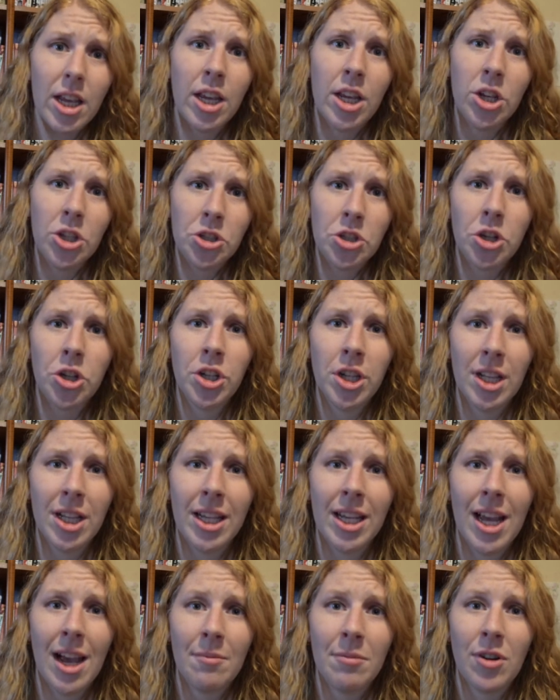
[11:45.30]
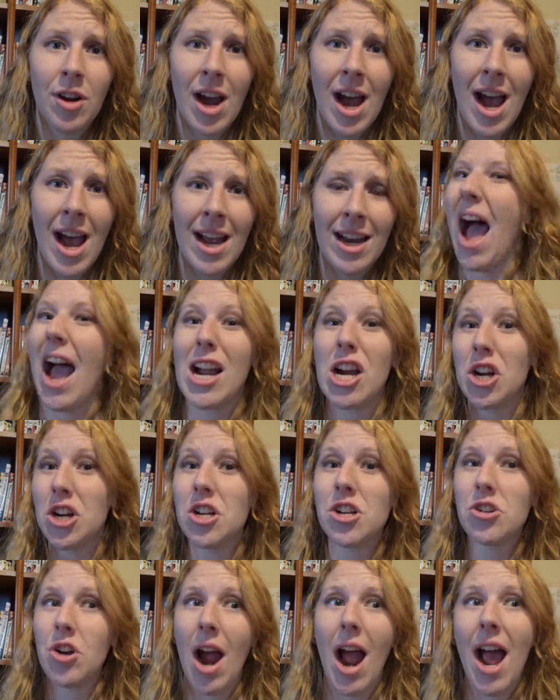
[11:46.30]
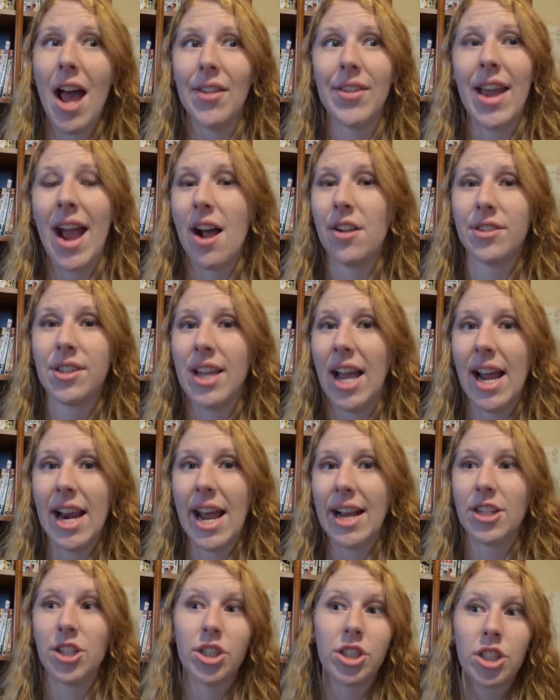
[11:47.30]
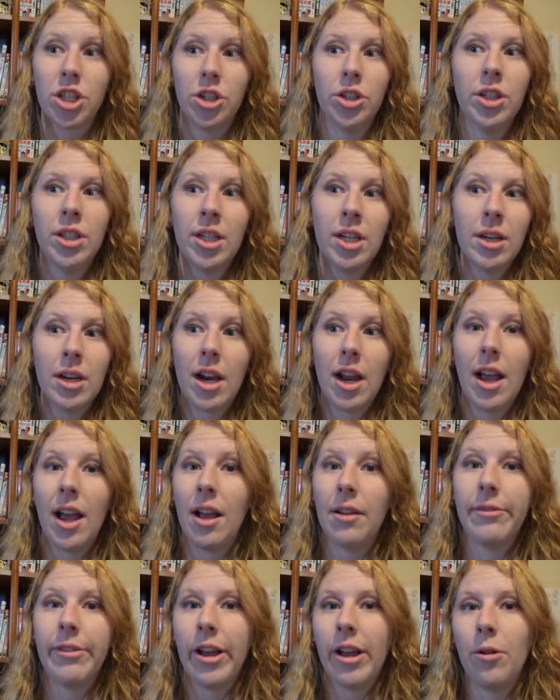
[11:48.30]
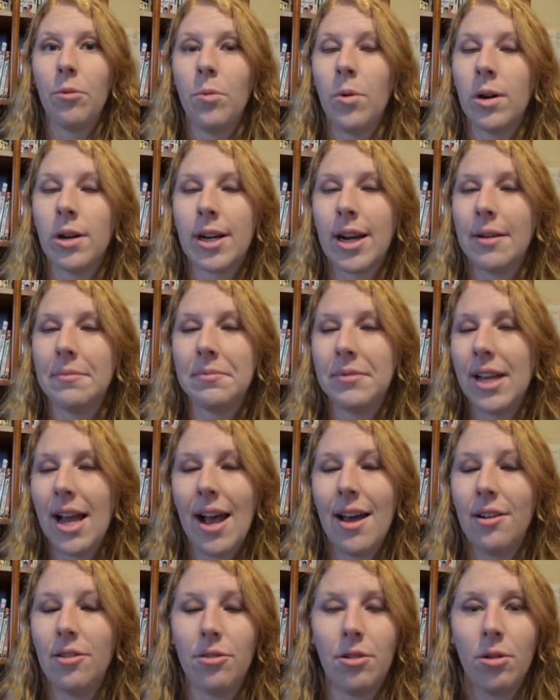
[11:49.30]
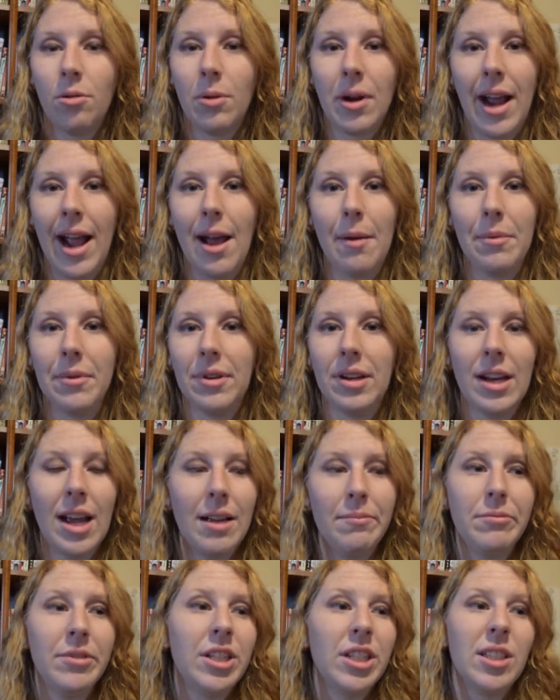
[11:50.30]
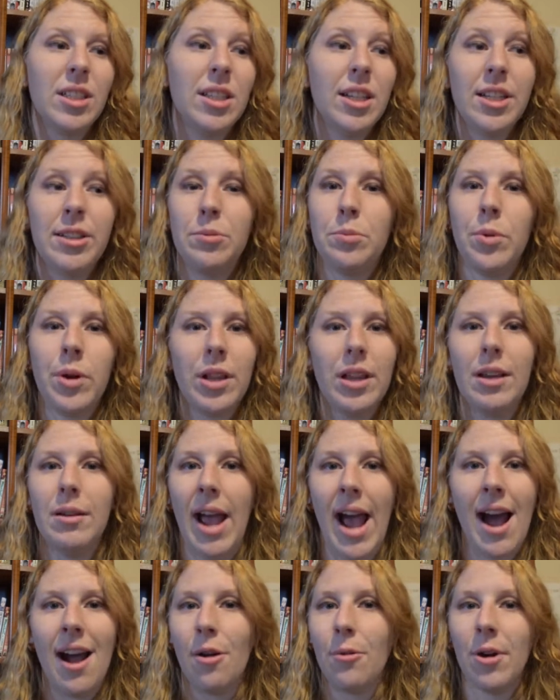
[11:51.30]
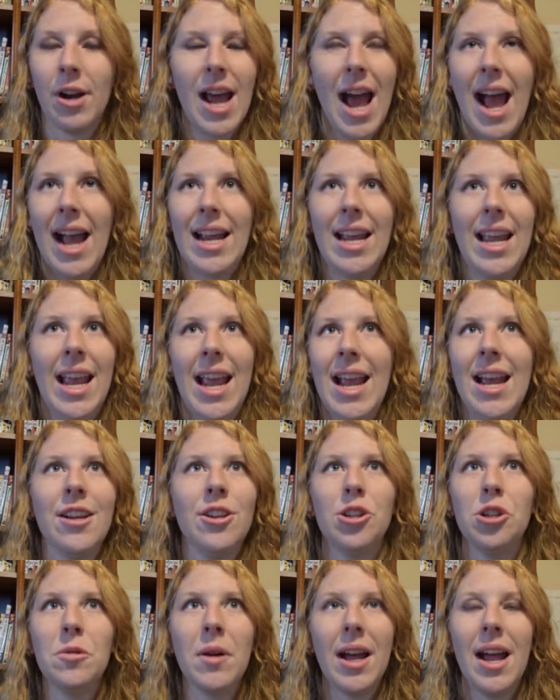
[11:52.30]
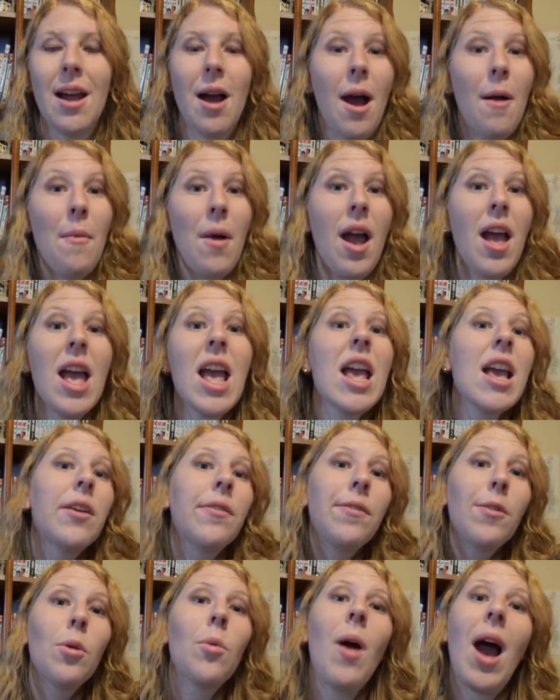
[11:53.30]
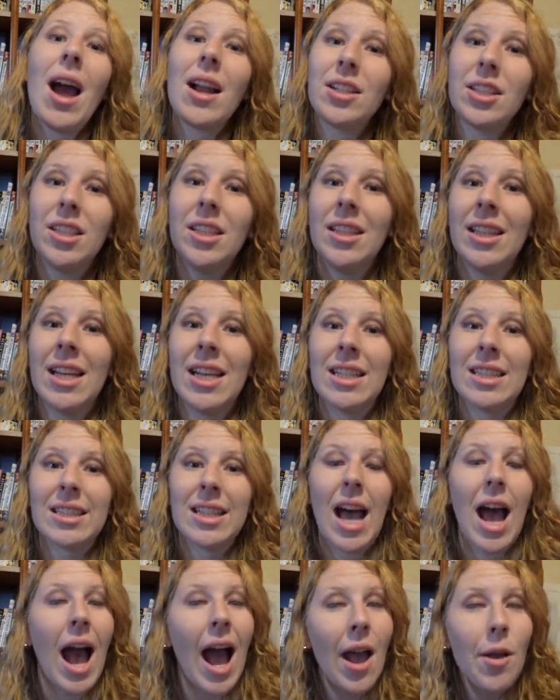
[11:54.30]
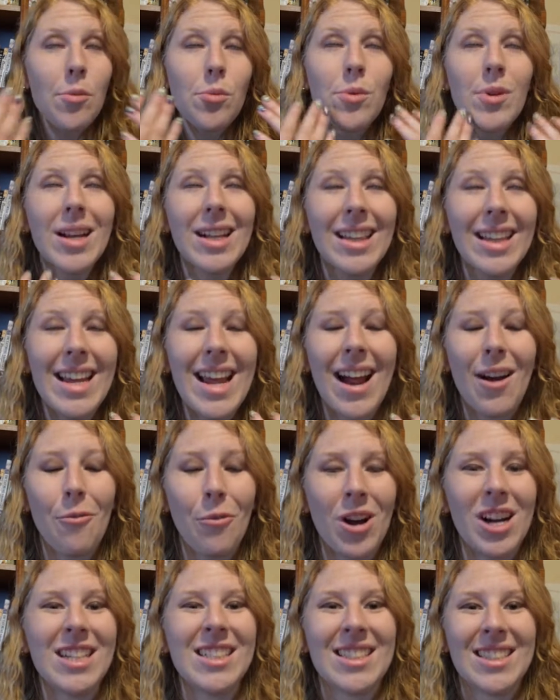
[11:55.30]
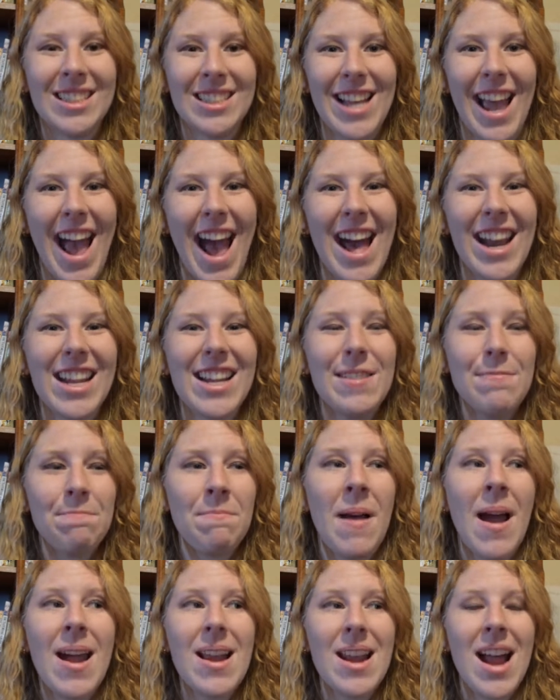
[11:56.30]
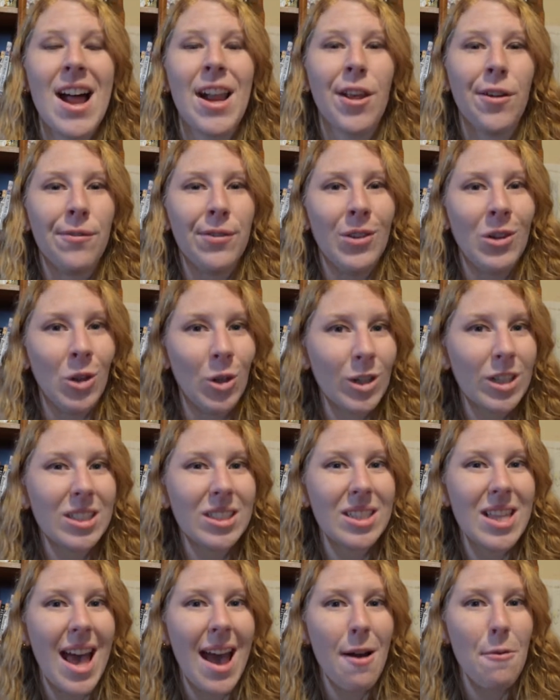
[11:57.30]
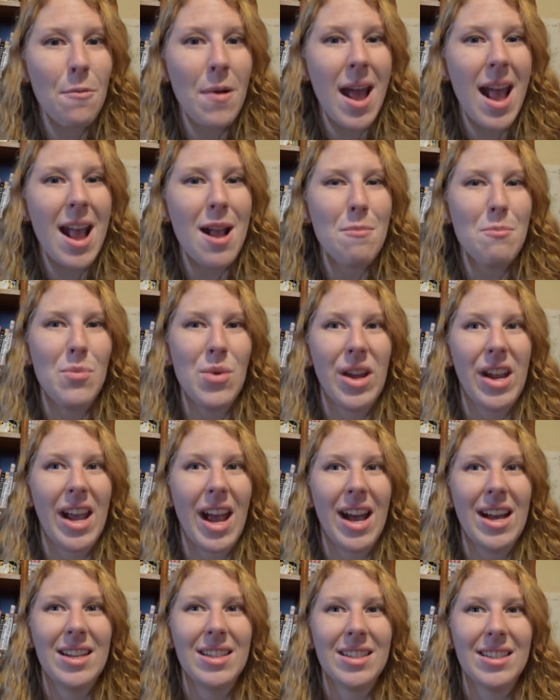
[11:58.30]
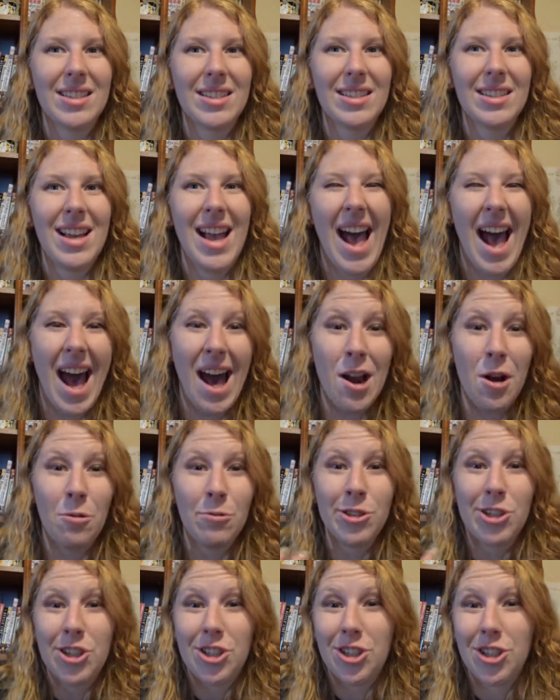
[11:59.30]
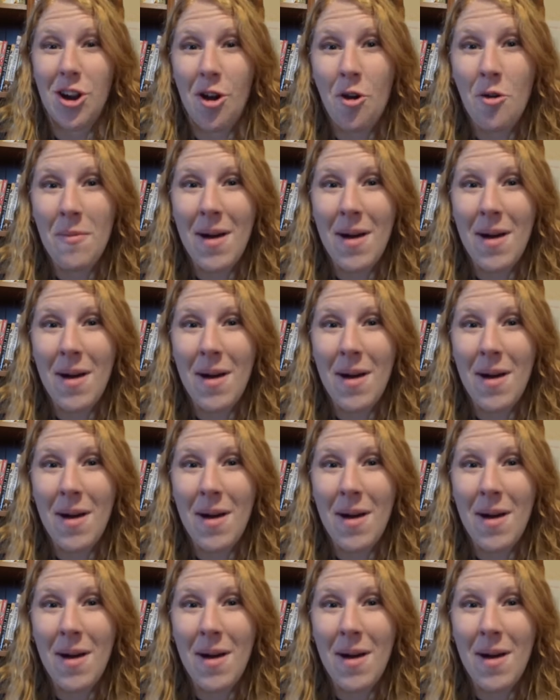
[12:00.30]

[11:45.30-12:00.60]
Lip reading: internally I'm crying. I couldn't cry on the outside, I just couldn't work up, I don't know what happened. It's really awkward, I can't do it. If you're watching this, I really was sad. It might not have looked that way because I don't show